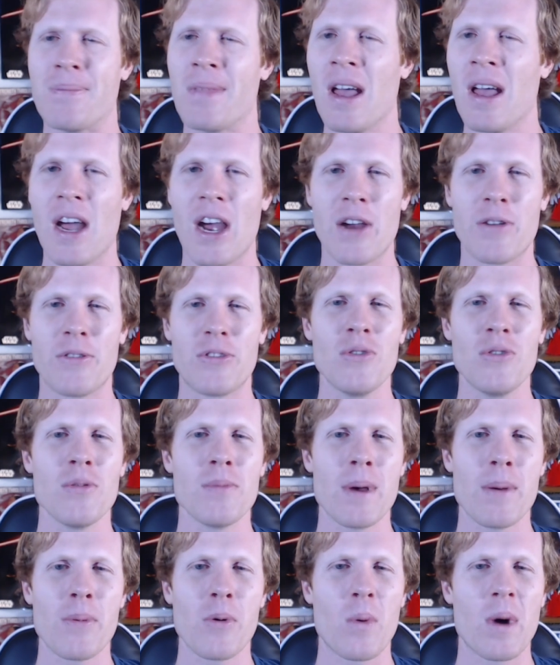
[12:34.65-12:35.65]
I do
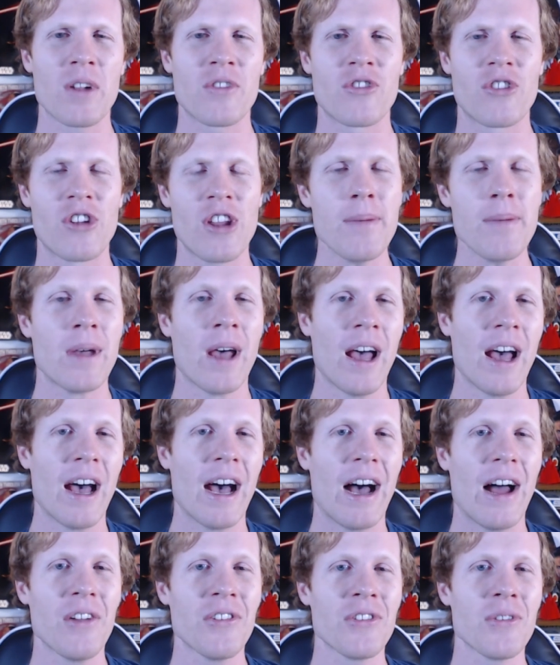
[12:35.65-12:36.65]
remember watching them.
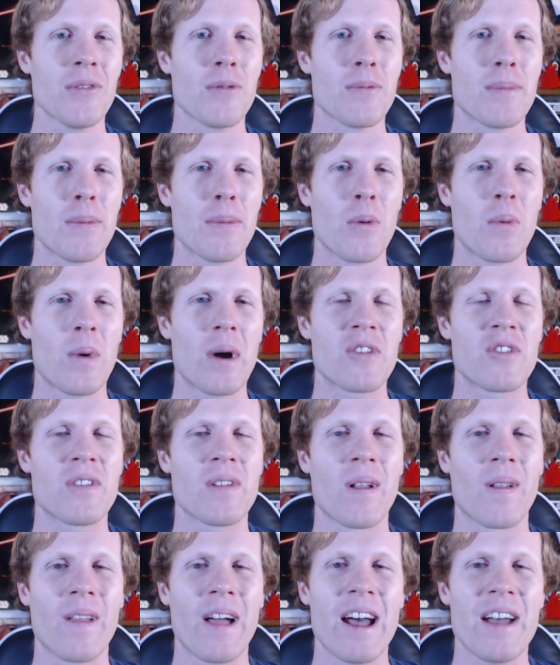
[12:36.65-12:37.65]
I also remember
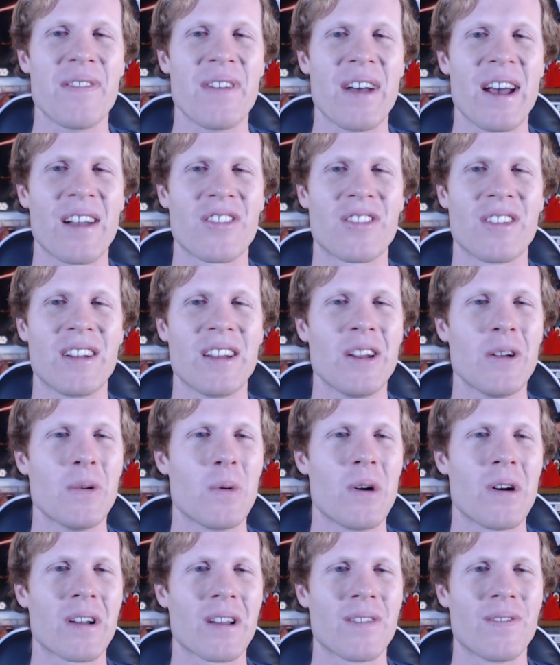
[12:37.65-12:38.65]
watching the live-action
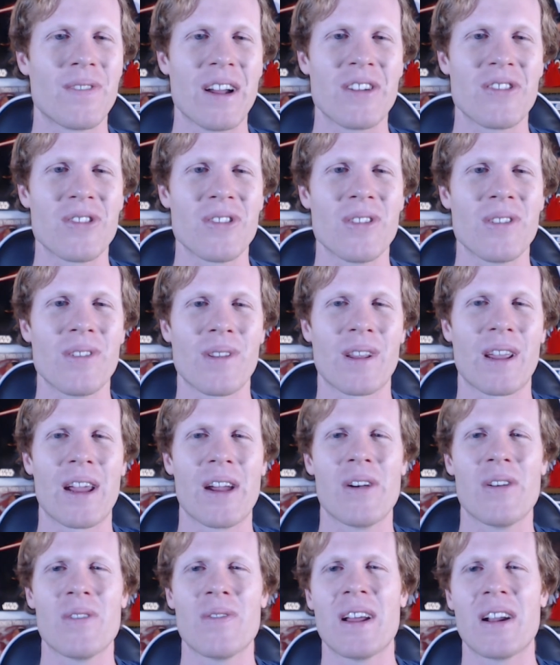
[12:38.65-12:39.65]
Ewok Adventures on
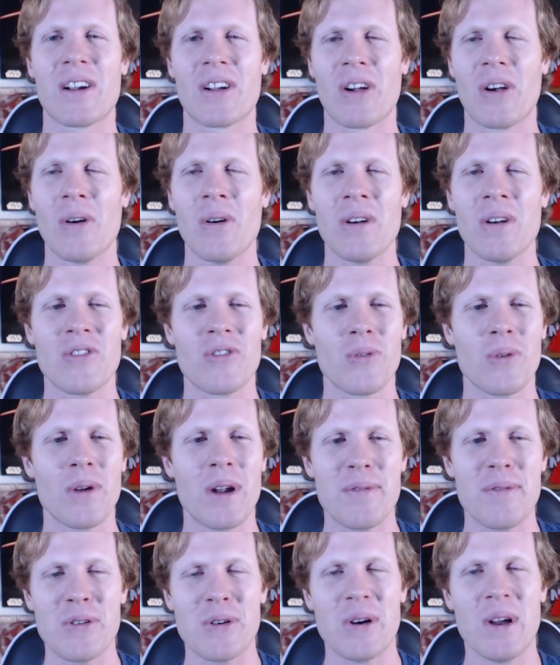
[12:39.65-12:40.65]
Caravan of Courage or
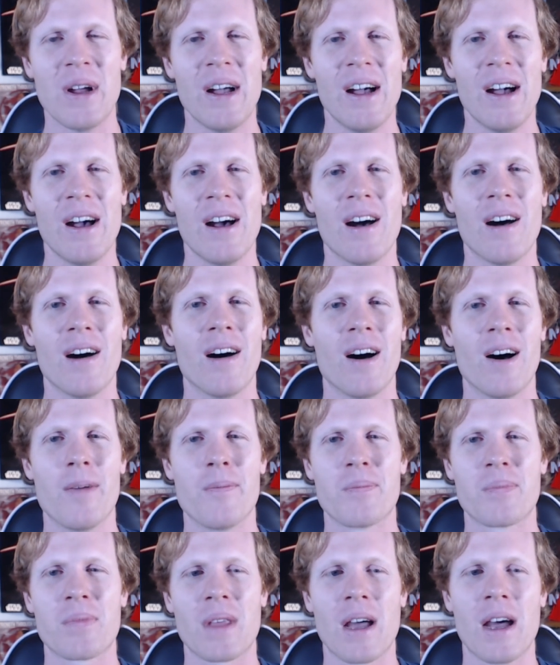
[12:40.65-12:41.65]
whatever.
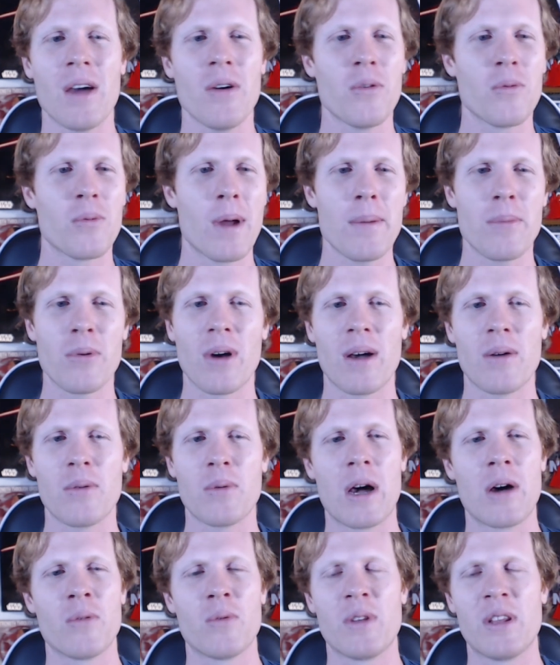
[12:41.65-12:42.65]
I remember
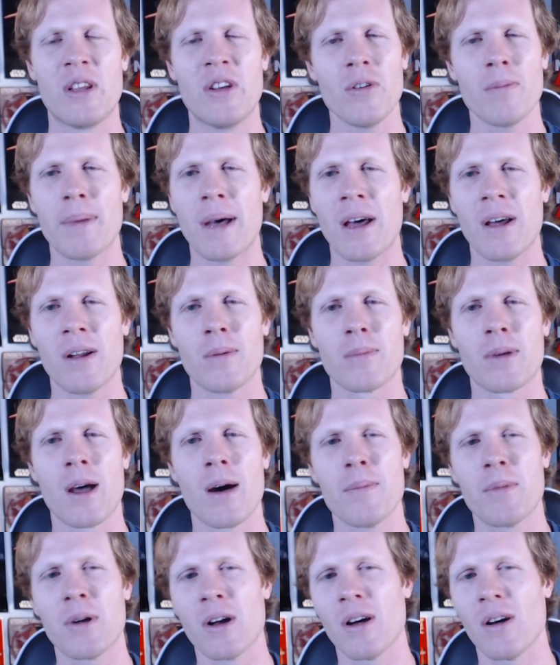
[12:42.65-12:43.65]
I would hear about them
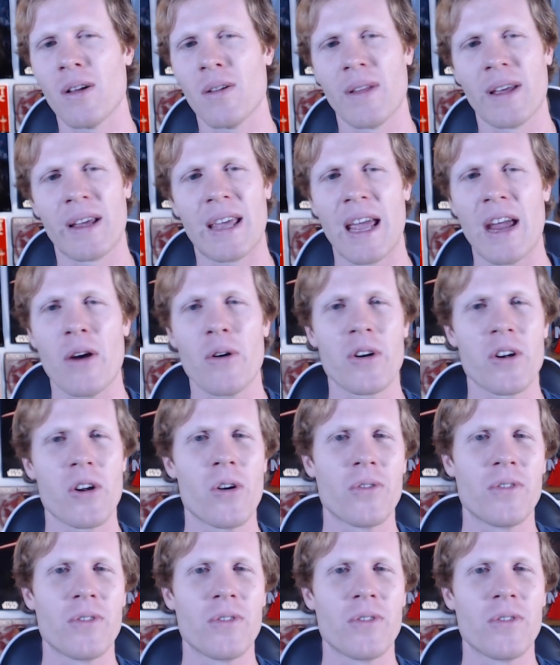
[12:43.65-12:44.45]
coming up, like airing on